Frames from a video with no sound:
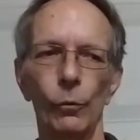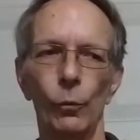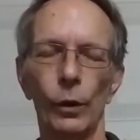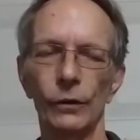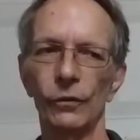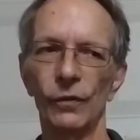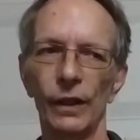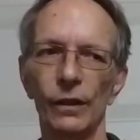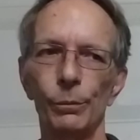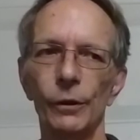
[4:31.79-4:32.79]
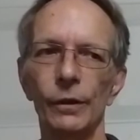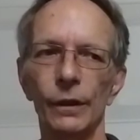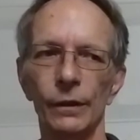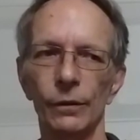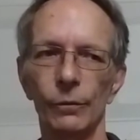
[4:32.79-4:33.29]
What's available,
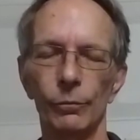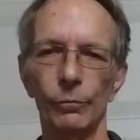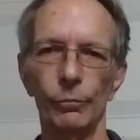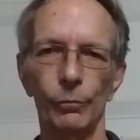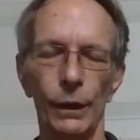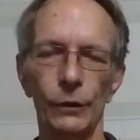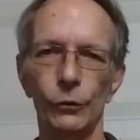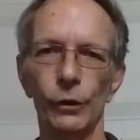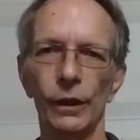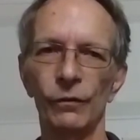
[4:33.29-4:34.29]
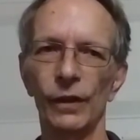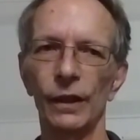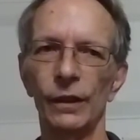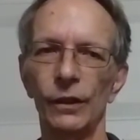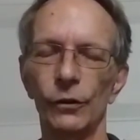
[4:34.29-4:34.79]
and make sure I
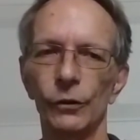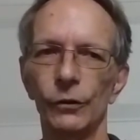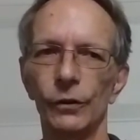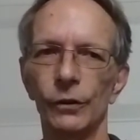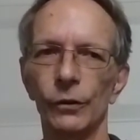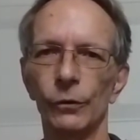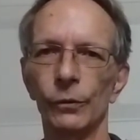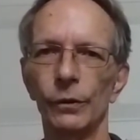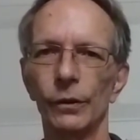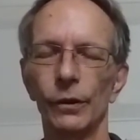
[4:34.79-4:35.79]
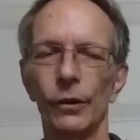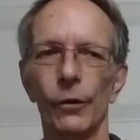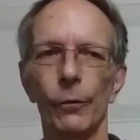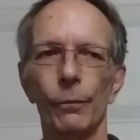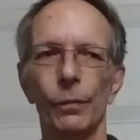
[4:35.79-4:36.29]
find dealers that don't
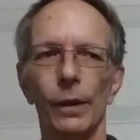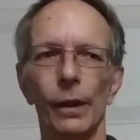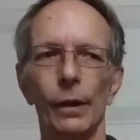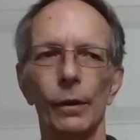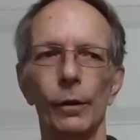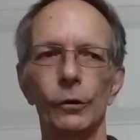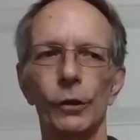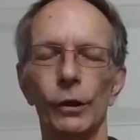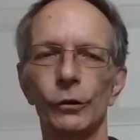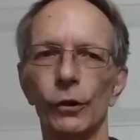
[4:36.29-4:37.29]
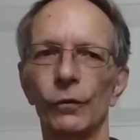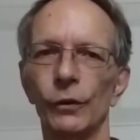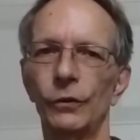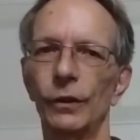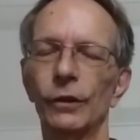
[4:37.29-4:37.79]
charge over
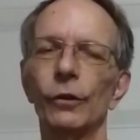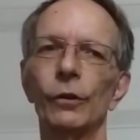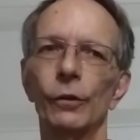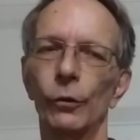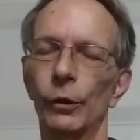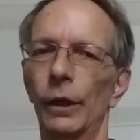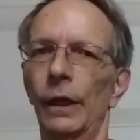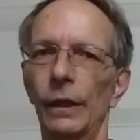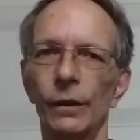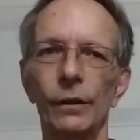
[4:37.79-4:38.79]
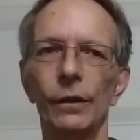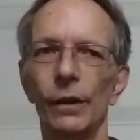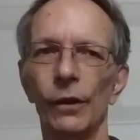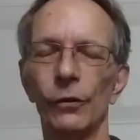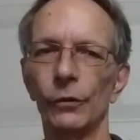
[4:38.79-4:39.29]
sticker or add
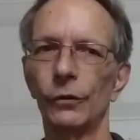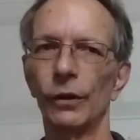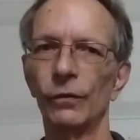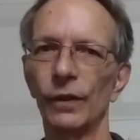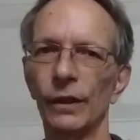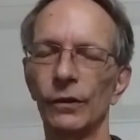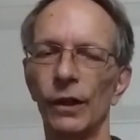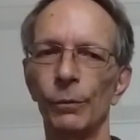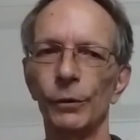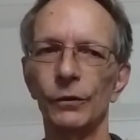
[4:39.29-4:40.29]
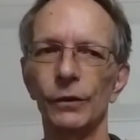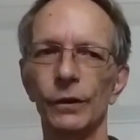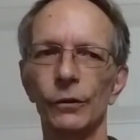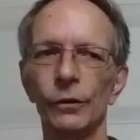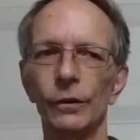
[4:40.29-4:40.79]
other stuff on top of
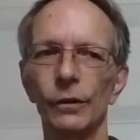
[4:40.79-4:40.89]
sticker.